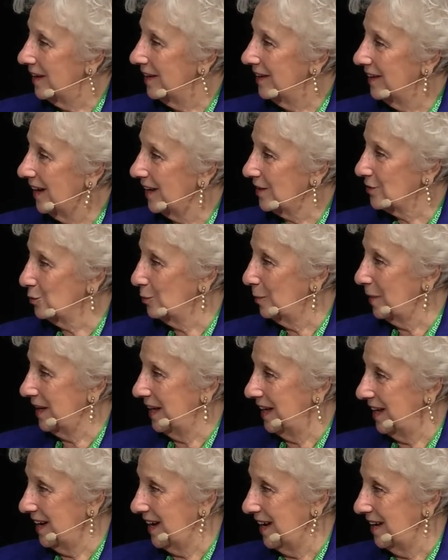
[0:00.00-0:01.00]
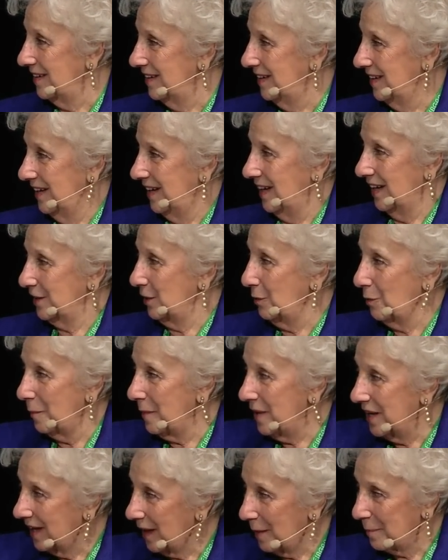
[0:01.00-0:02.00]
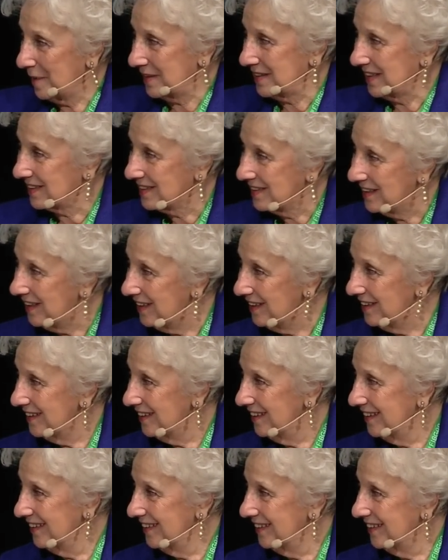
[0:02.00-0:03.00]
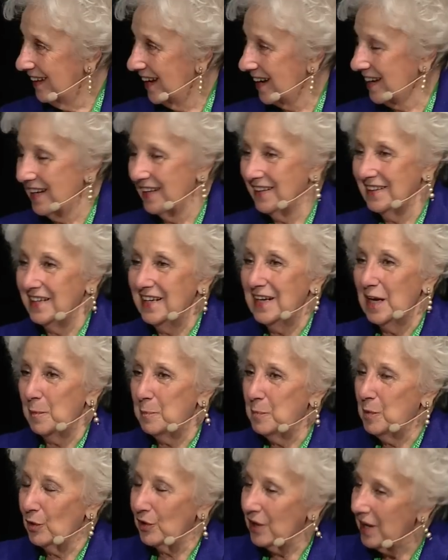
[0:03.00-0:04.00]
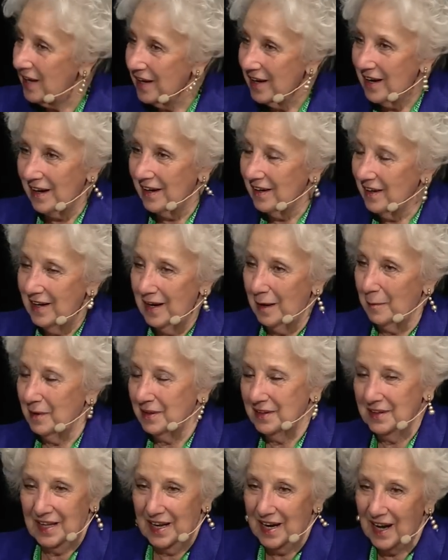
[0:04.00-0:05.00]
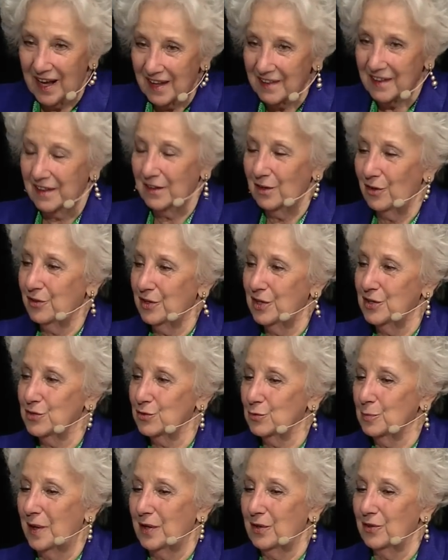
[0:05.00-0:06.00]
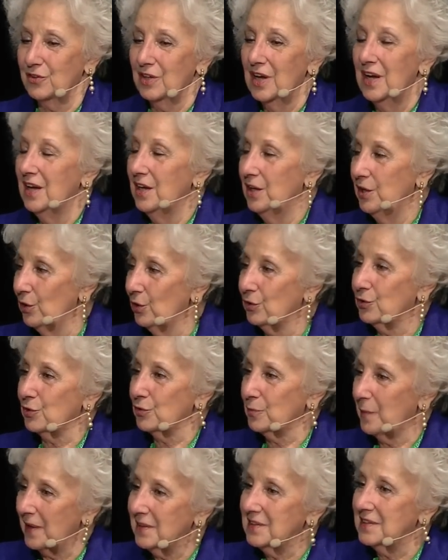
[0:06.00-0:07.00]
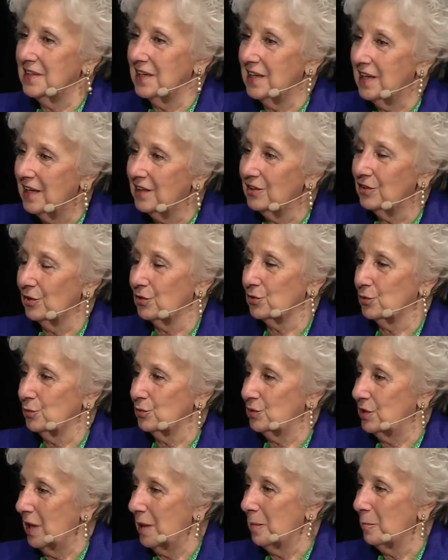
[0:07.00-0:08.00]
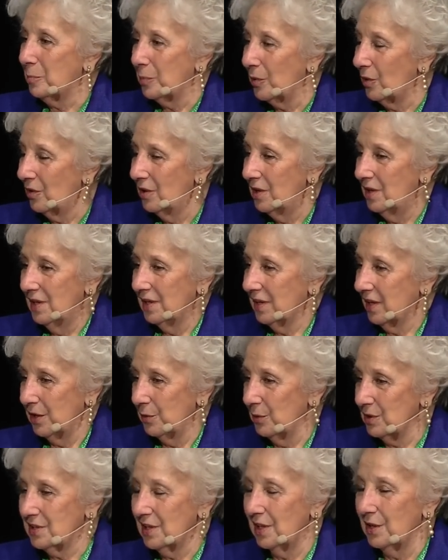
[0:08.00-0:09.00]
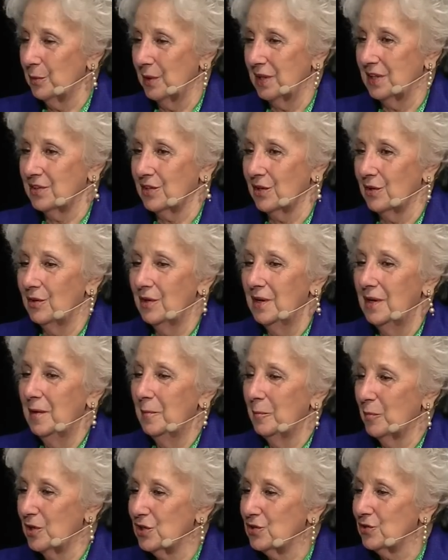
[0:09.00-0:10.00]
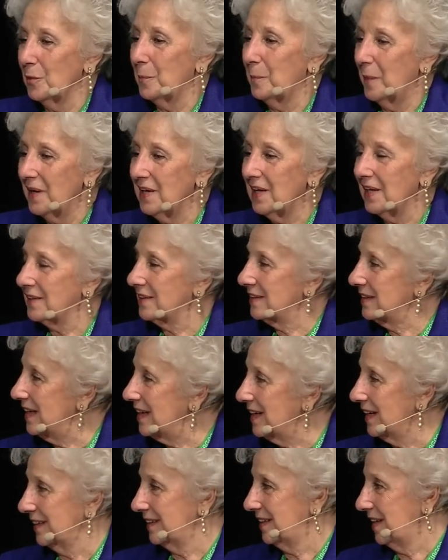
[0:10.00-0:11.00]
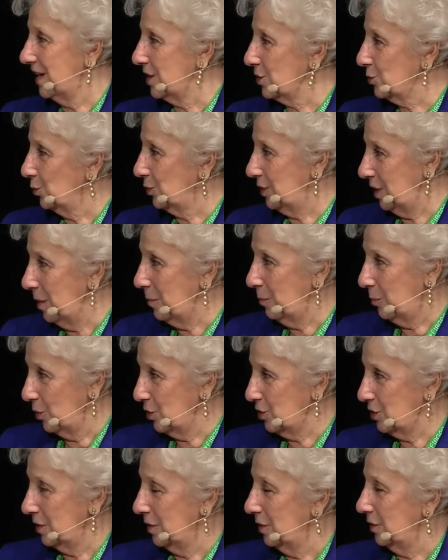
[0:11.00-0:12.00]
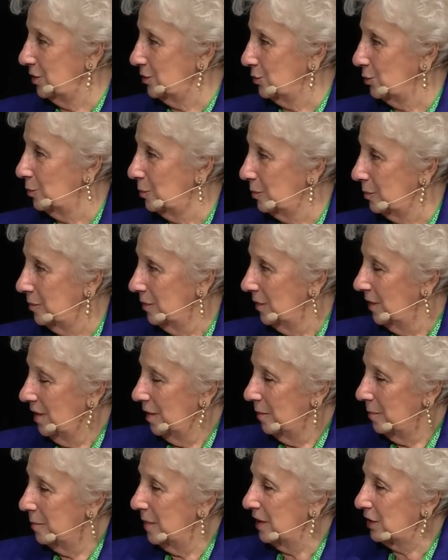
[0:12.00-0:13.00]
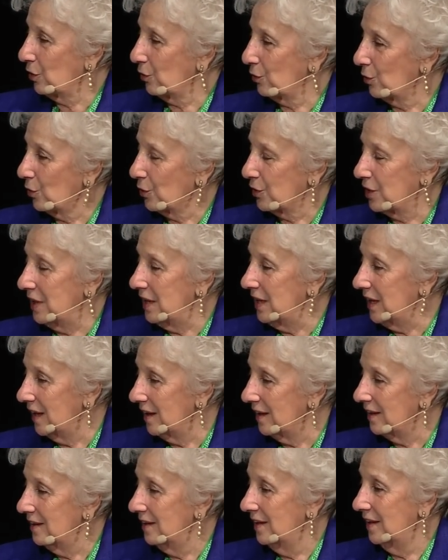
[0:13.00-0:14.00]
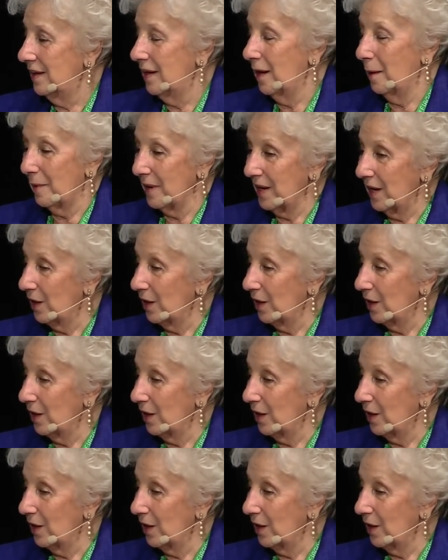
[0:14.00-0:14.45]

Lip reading: There's not a silver bullet. In Latin America, we do it like this. We, Argentina, we are the pioneers. We are the flagship of human rights, and they all have their own timing. Spain needs to find its own timing